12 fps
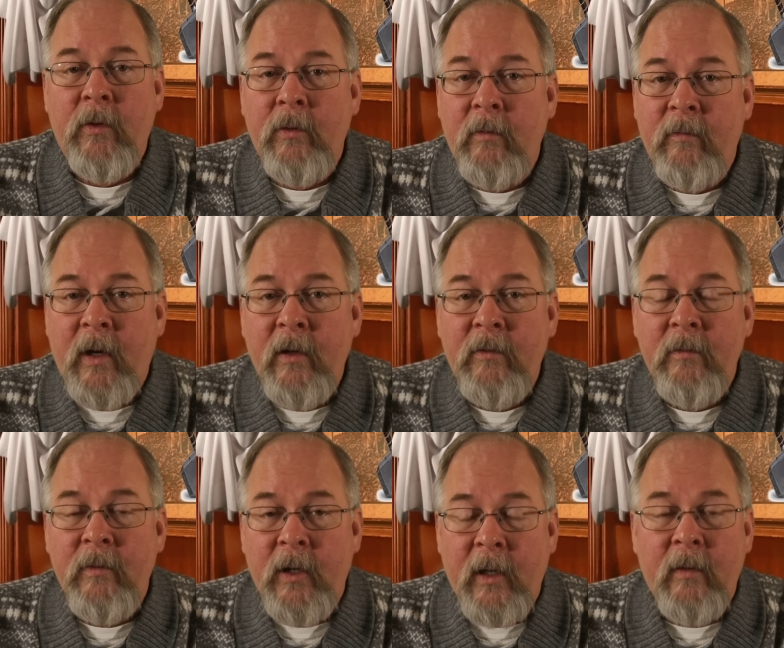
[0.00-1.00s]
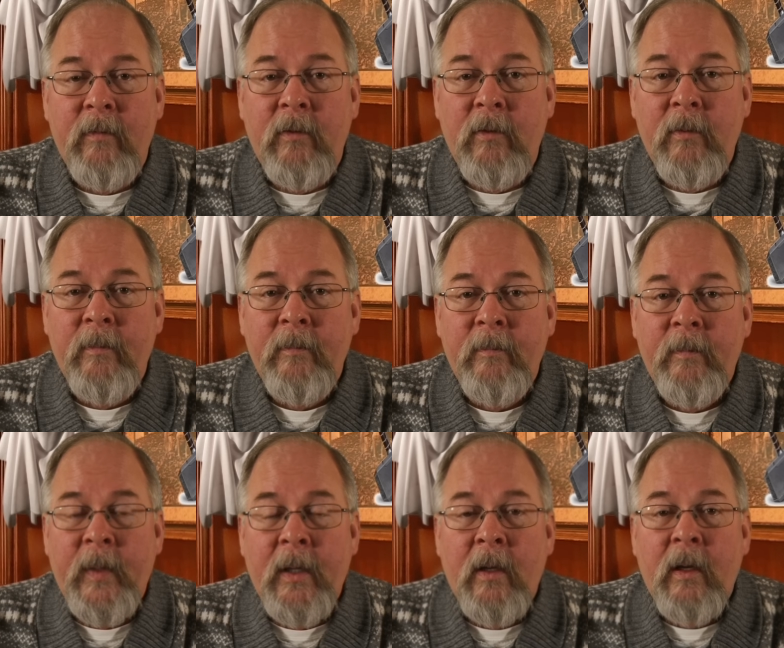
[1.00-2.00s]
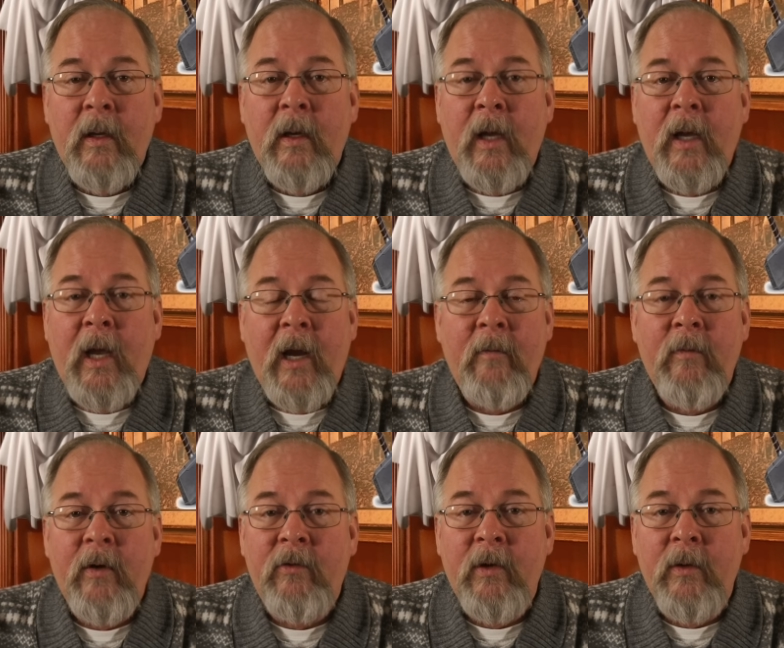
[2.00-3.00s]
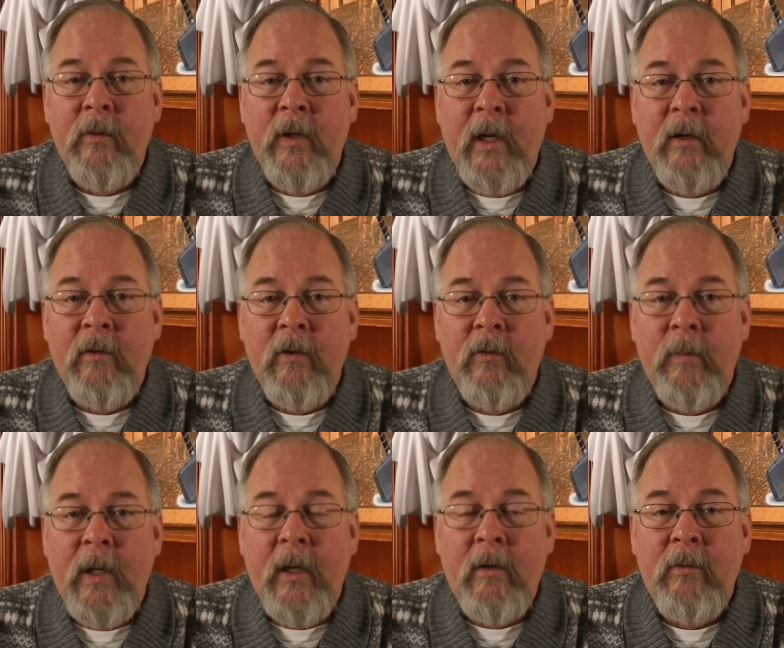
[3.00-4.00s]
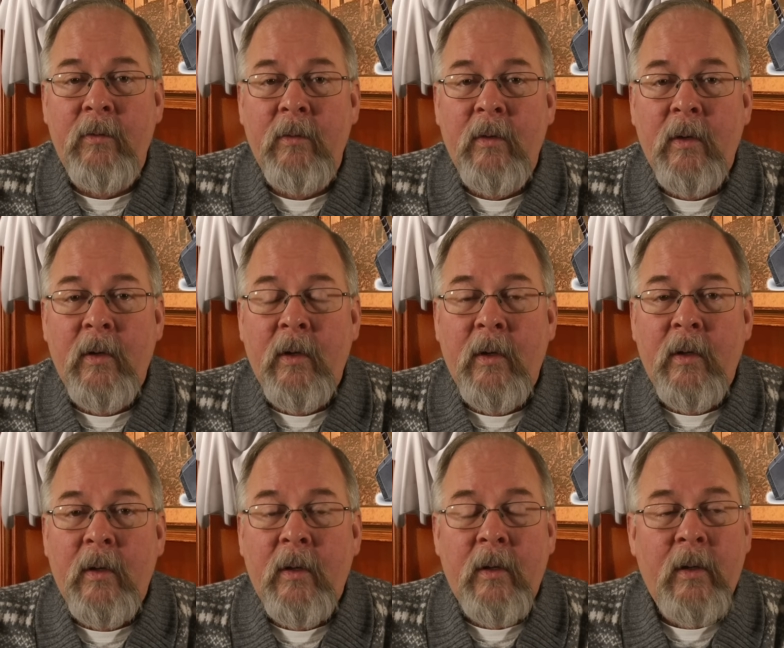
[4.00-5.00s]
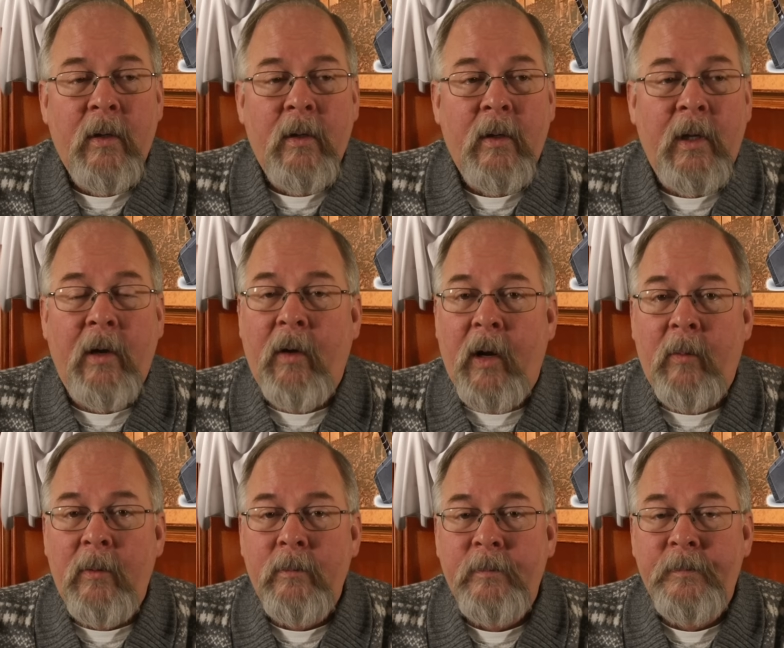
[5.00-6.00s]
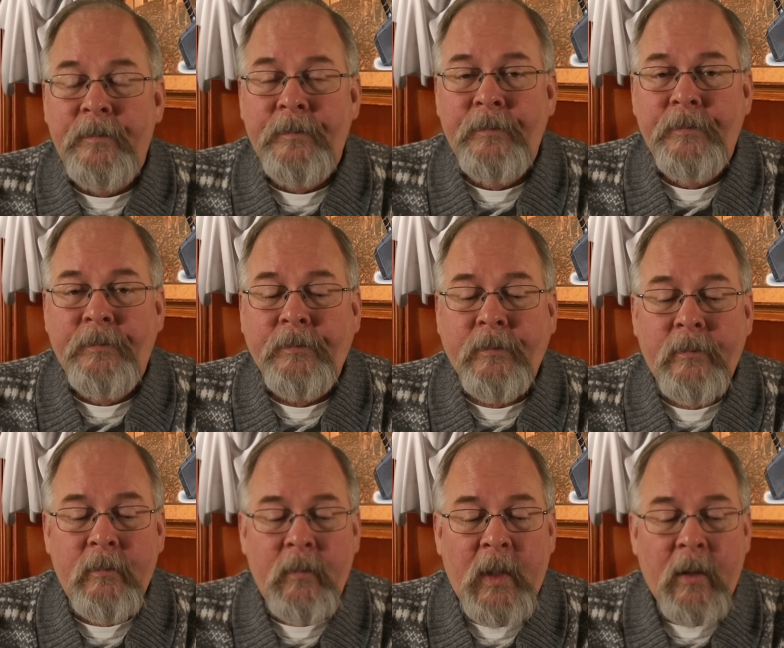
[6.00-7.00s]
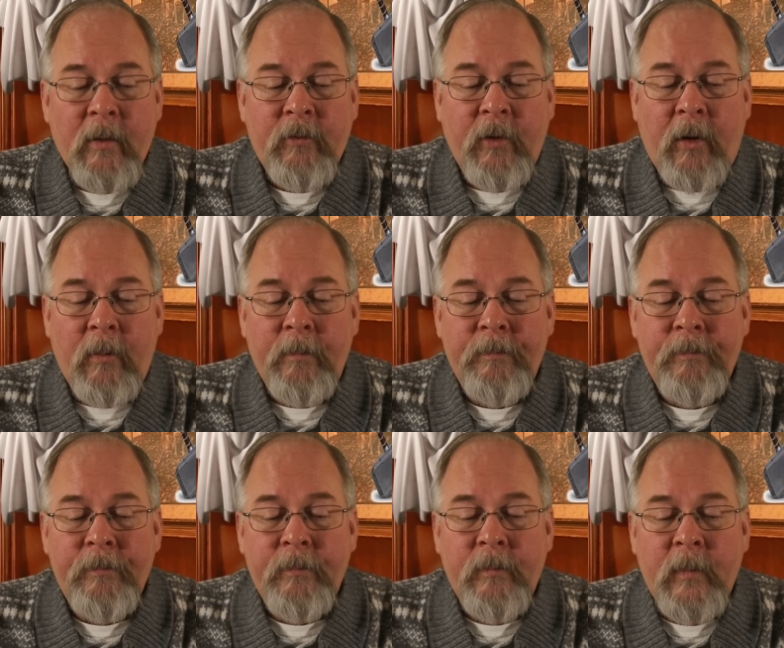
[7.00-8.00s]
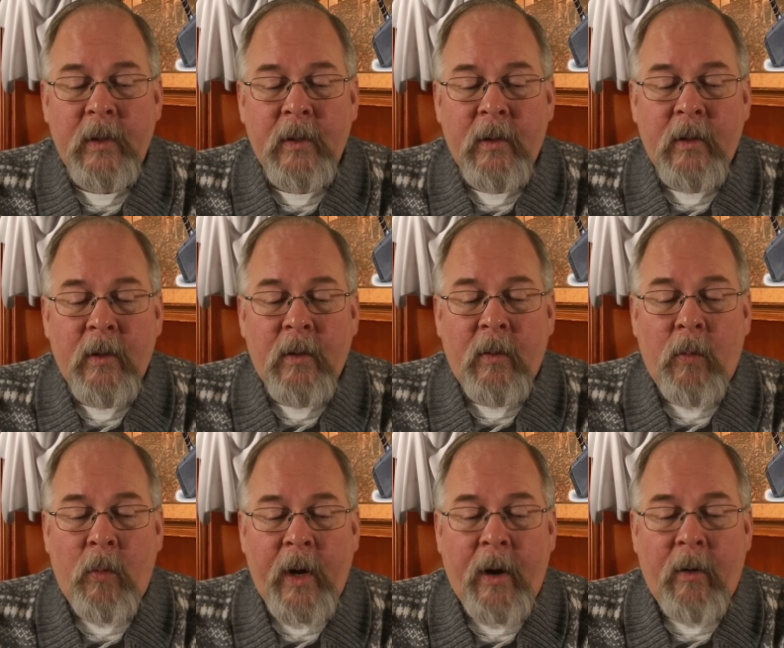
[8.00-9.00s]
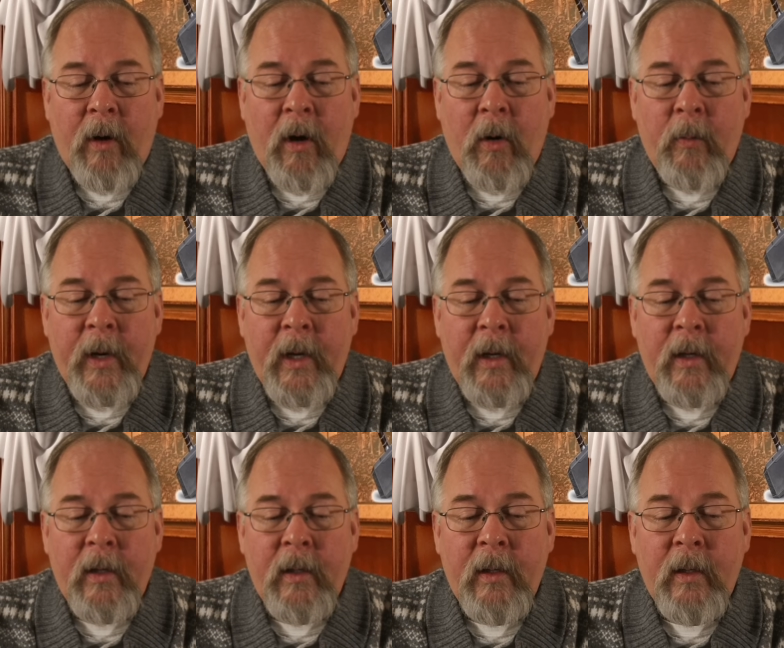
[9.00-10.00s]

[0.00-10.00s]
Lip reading: so divisive and hateful. Every single day she speaks. Incredible. So, where are we?